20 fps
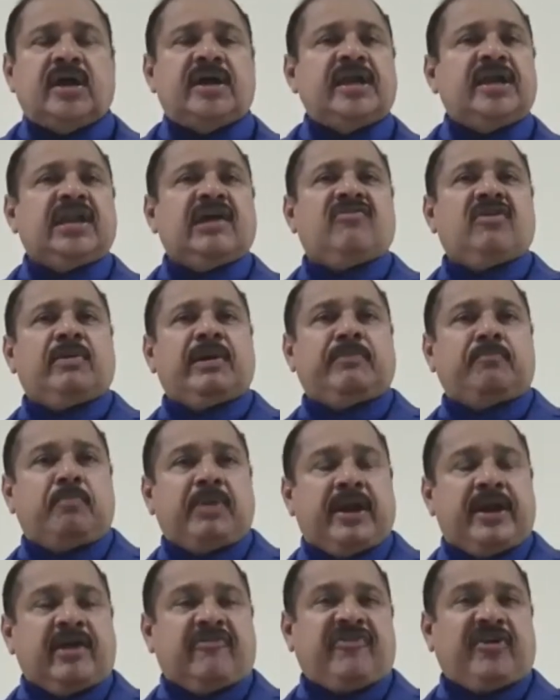and India will
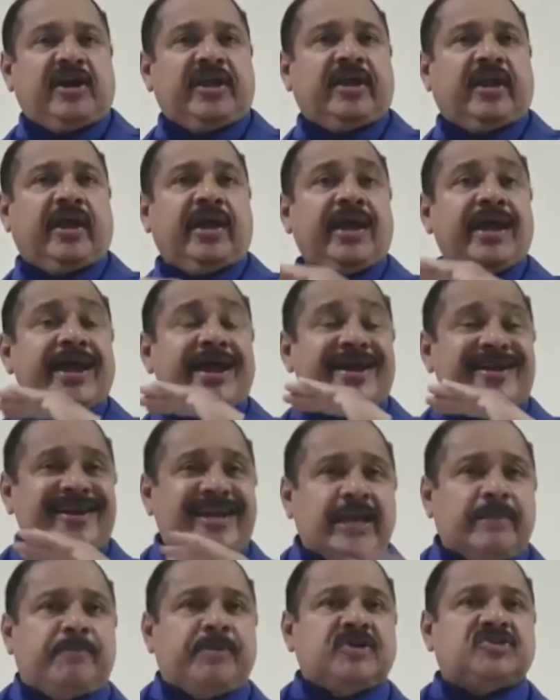be definitely in a
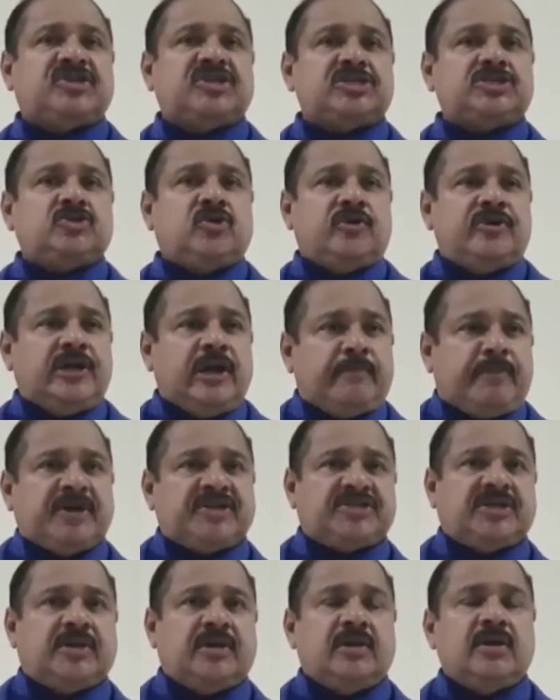deep recession or
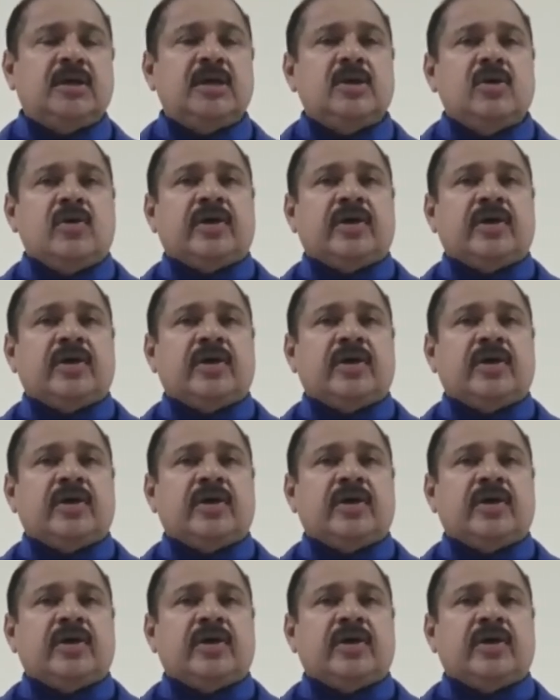depression